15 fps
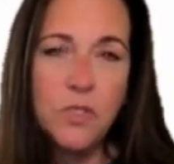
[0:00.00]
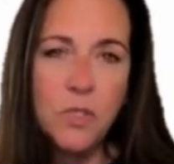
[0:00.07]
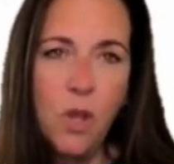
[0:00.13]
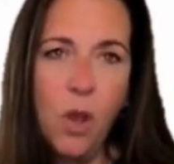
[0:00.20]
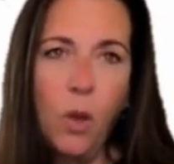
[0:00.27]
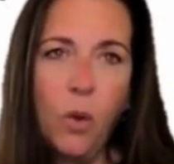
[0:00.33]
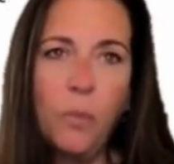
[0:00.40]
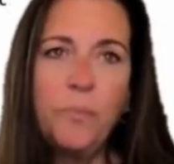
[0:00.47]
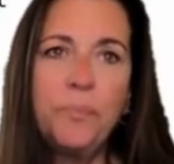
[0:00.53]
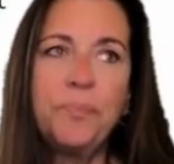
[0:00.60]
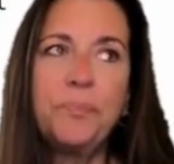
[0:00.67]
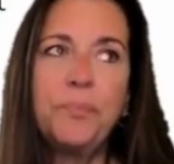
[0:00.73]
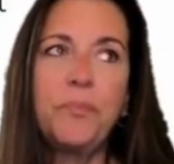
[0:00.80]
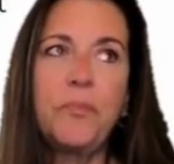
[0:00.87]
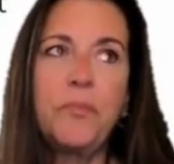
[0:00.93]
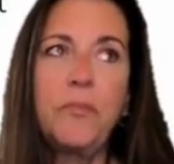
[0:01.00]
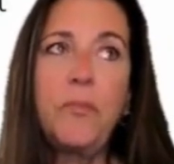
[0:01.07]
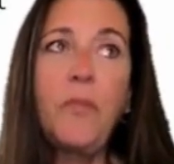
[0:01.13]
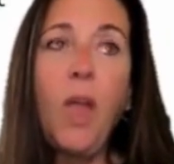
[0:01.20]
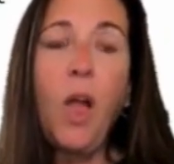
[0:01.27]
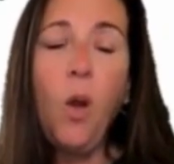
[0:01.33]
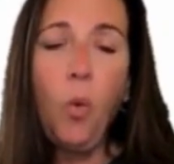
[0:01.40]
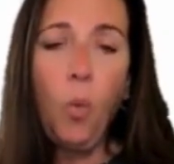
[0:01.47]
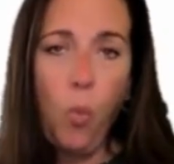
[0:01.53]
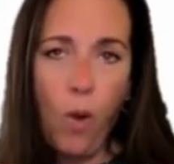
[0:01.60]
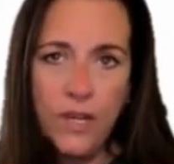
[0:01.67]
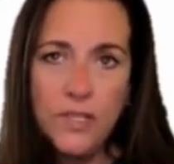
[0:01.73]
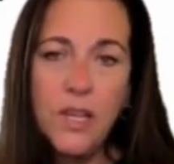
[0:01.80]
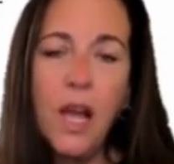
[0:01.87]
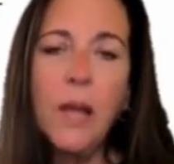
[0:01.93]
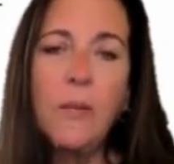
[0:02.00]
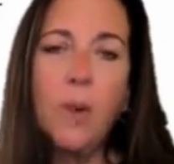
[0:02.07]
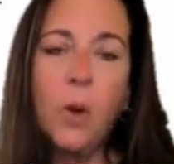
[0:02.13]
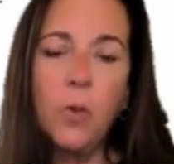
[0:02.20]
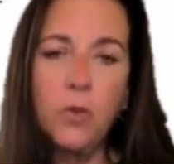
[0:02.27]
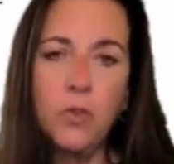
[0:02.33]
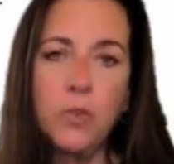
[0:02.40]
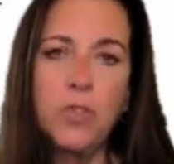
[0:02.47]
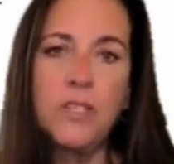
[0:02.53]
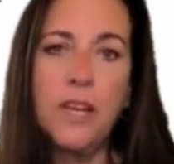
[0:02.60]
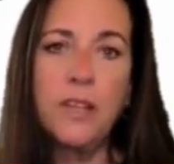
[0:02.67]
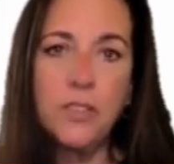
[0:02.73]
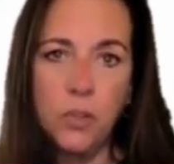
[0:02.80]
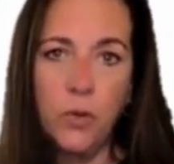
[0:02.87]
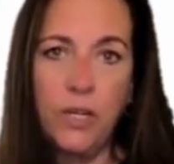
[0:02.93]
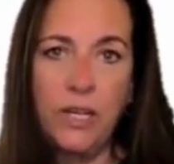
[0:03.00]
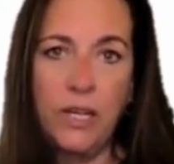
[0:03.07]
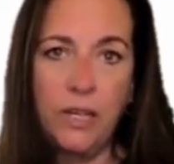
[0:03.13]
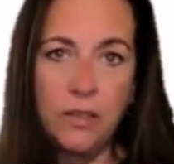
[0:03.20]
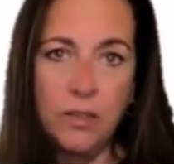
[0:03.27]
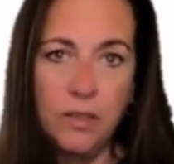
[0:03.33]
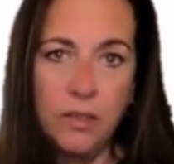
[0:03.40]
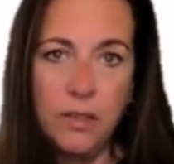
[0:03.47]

So a one-time ultrasound screening